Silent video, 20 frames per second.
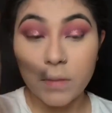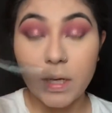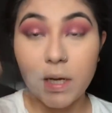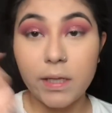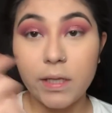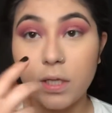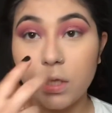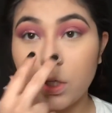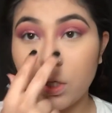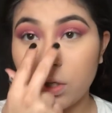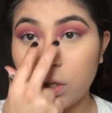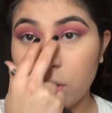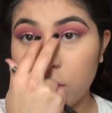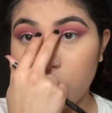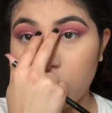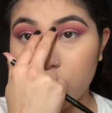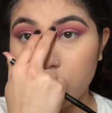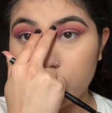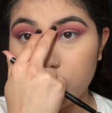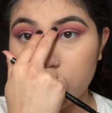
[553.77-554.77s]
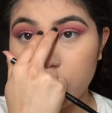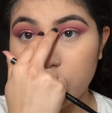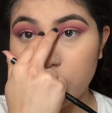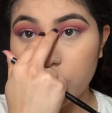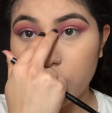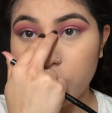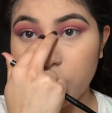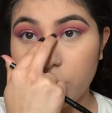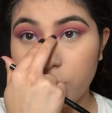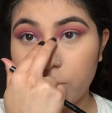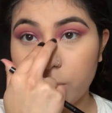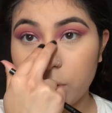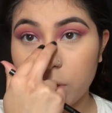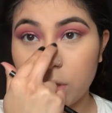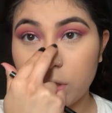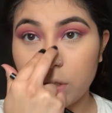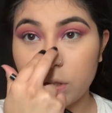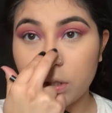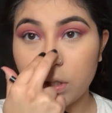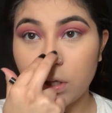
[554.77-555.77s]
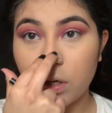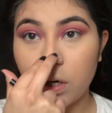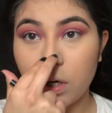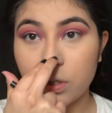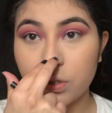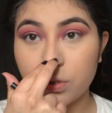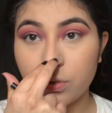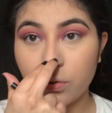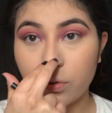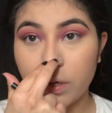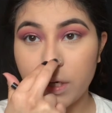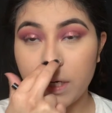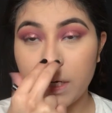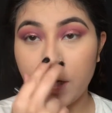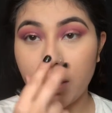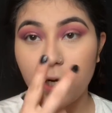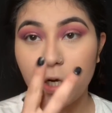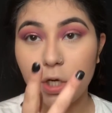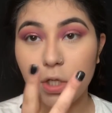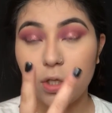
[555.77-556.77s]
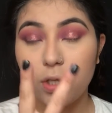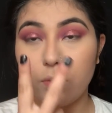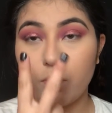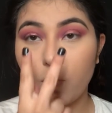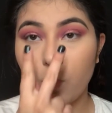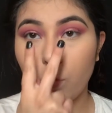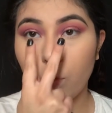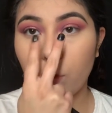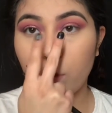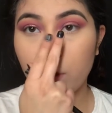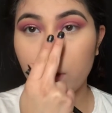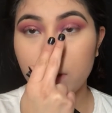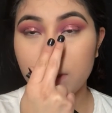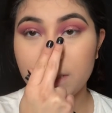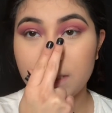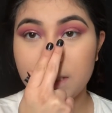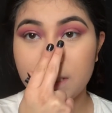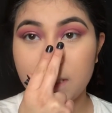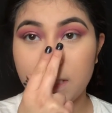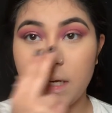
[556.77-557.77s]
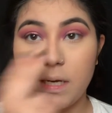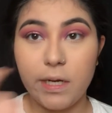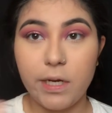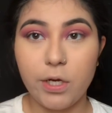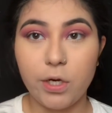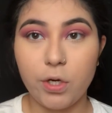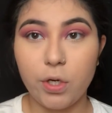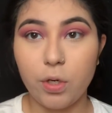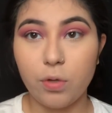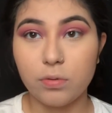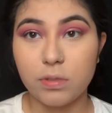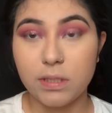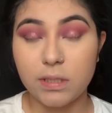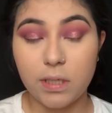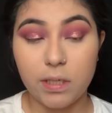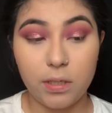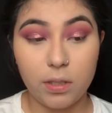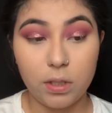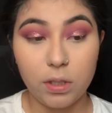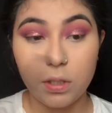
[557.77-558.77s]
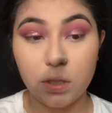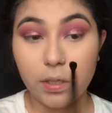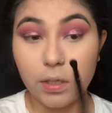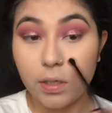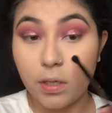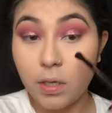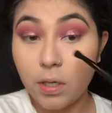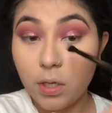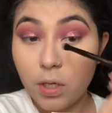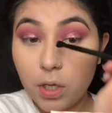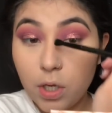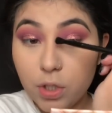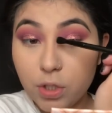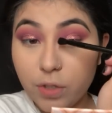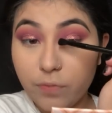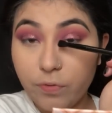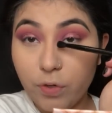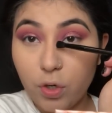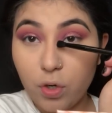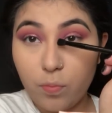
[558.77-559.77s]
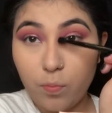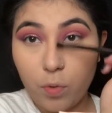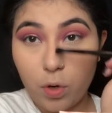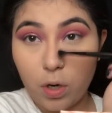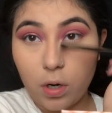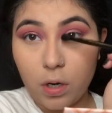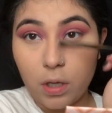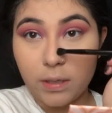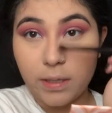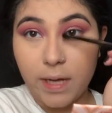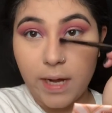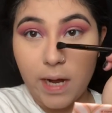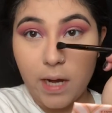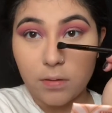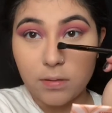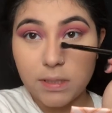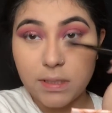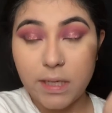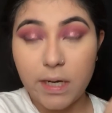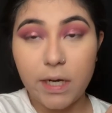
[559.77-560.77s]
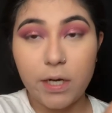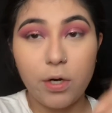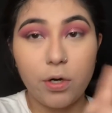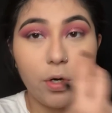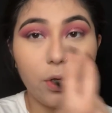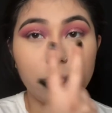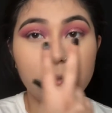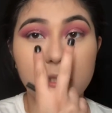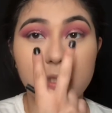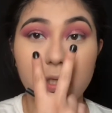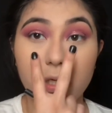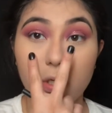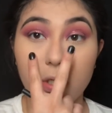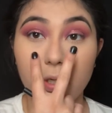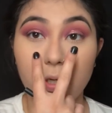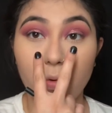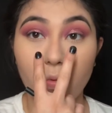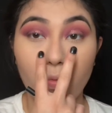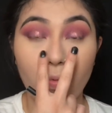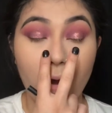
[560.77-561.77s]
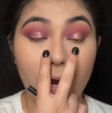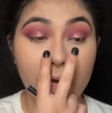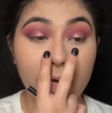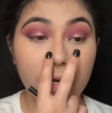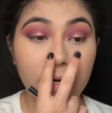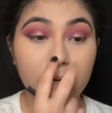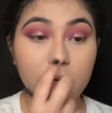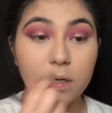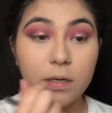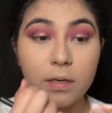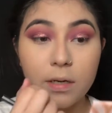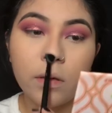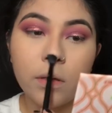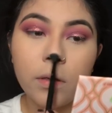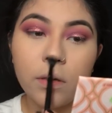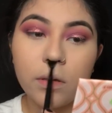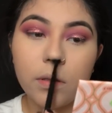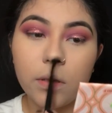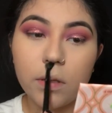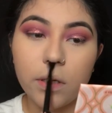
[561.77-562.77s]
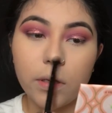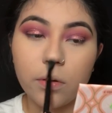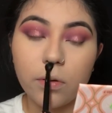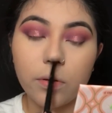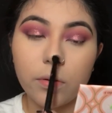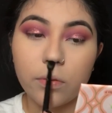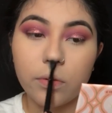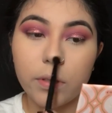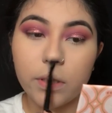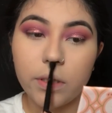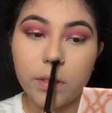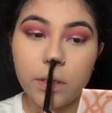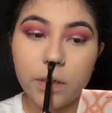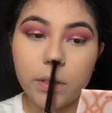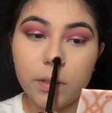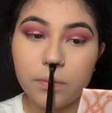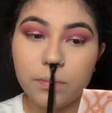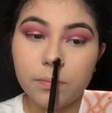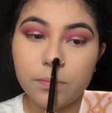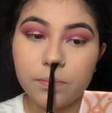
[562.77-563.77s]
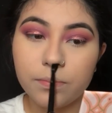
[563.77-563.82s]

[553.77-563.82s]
And then the closer you put the contour here, the more skinny your nose is gonna look. So if you go more on the outside, your nose is gonna look wider. And I'll go under,